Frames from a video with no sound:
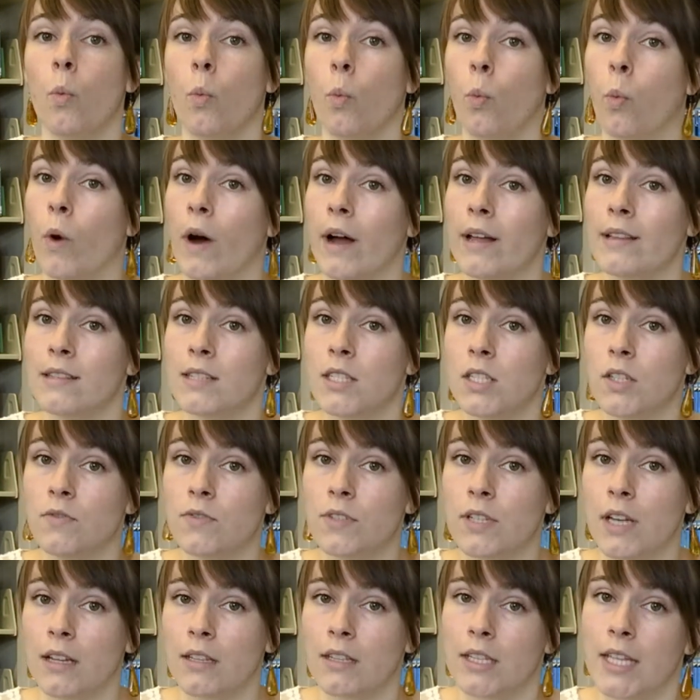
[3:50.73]
Once you've
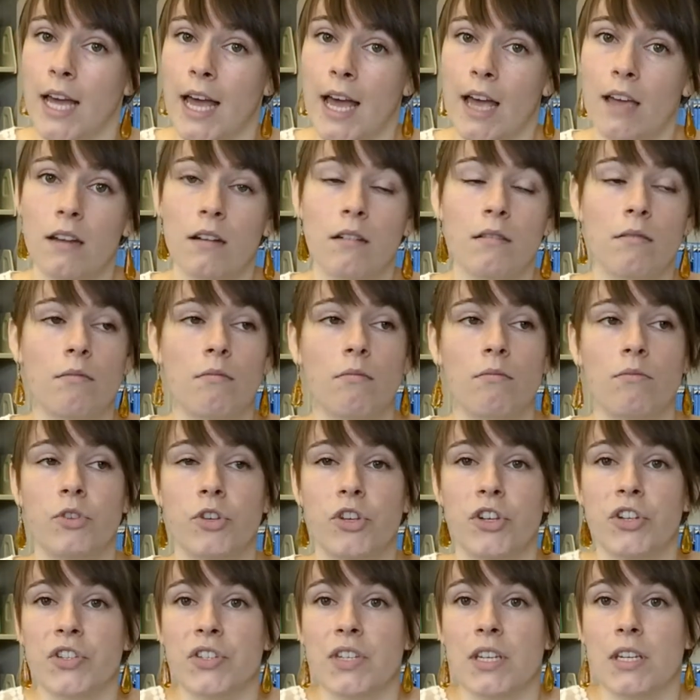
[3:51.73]
done that, you
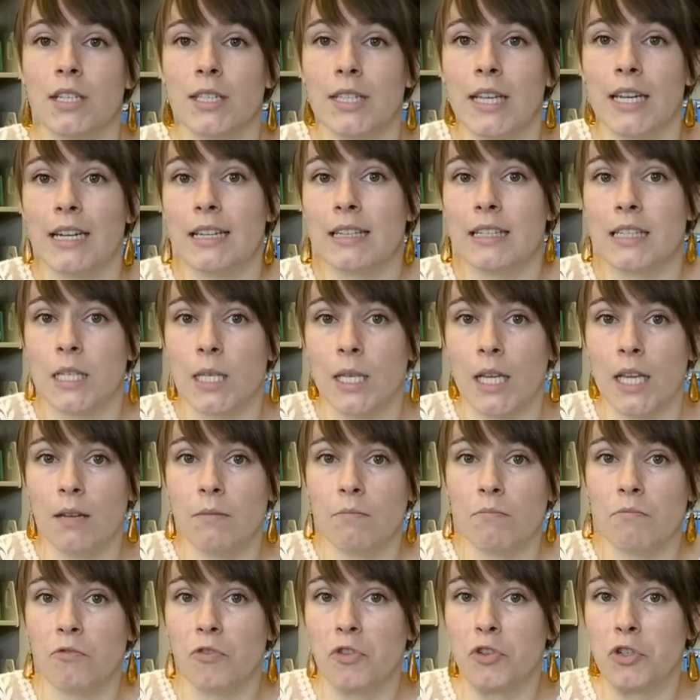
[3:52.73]
just need to let it
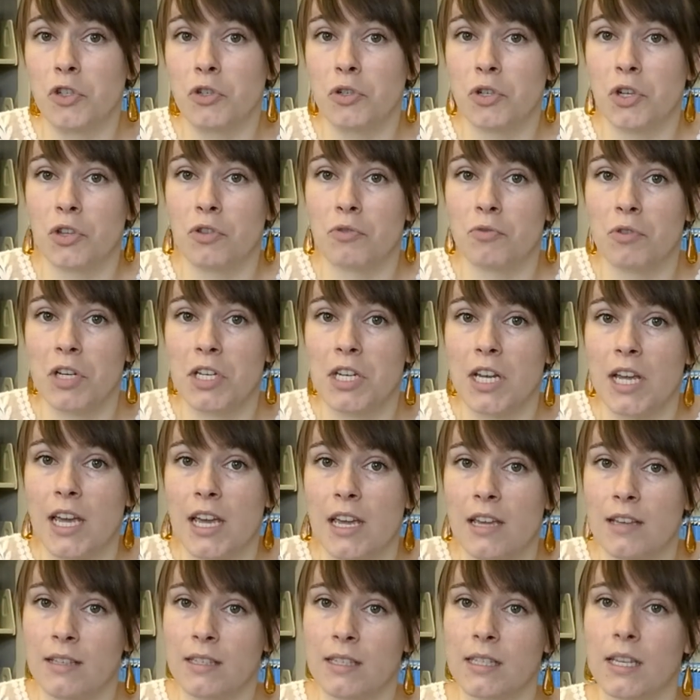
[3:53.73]
sit for 2 to 3
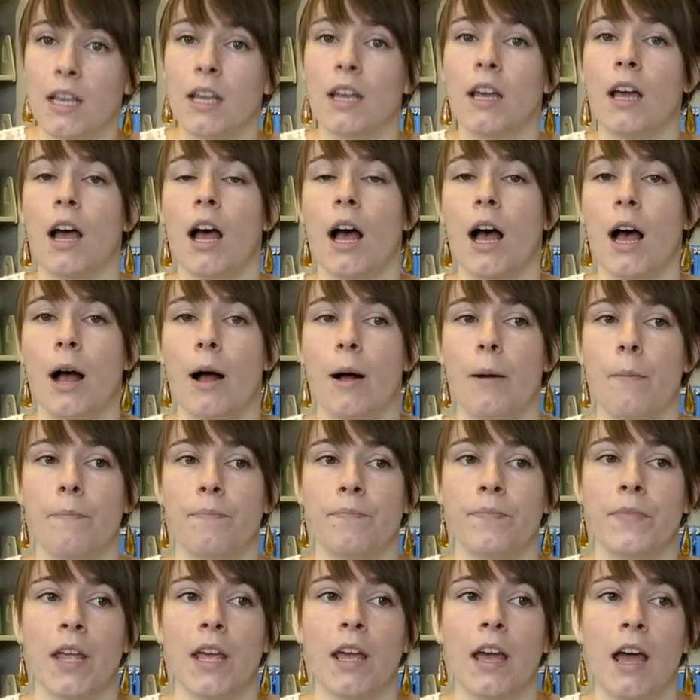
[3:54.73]
days.
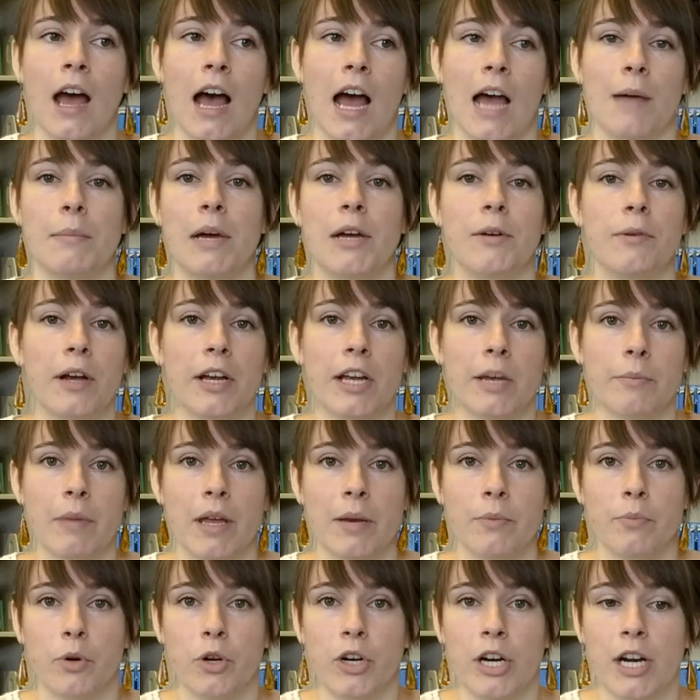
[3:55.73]
I might
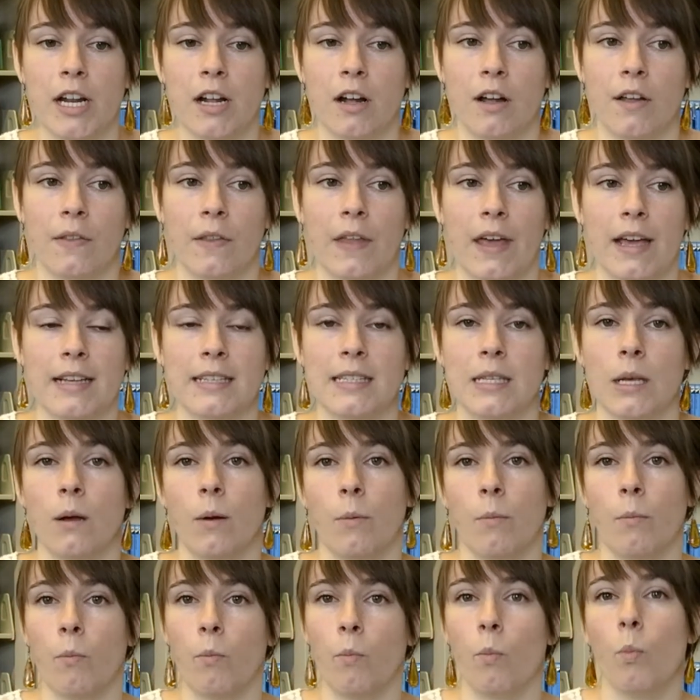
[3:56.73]
recommend putting it on like
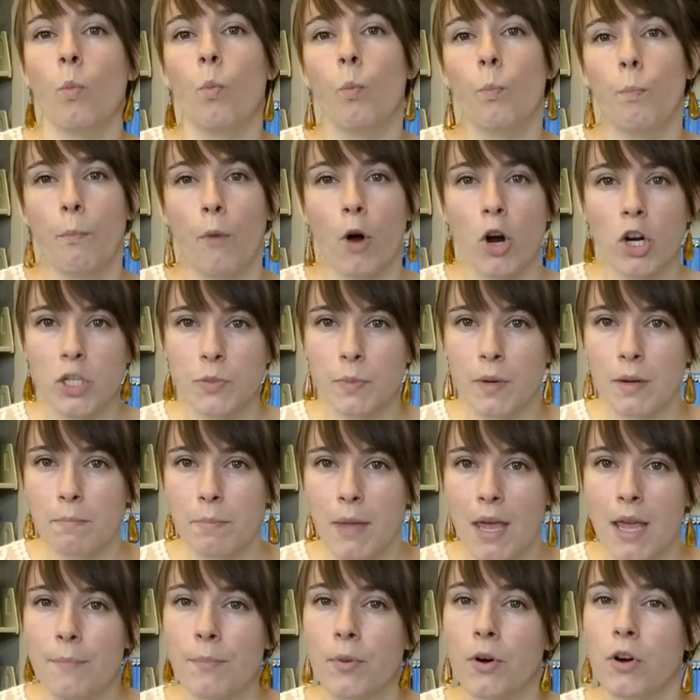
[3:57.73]
some parchment
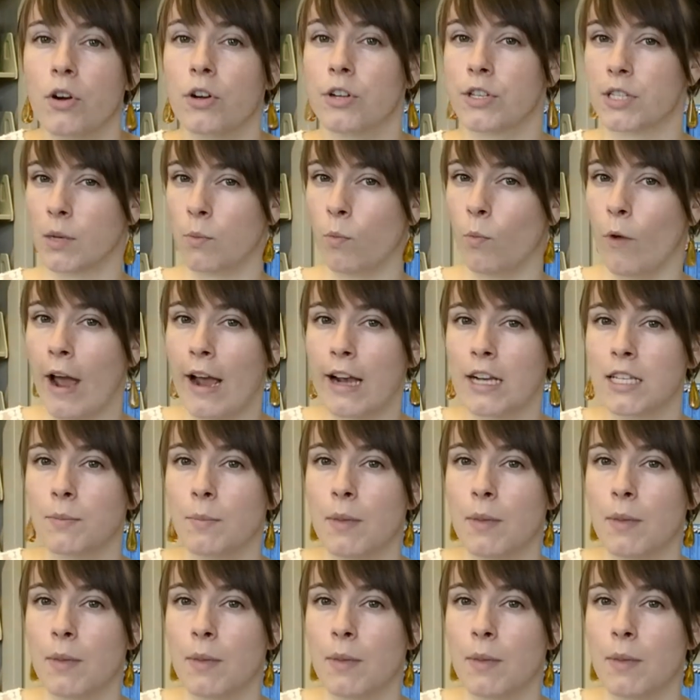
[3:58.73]
paper or some wax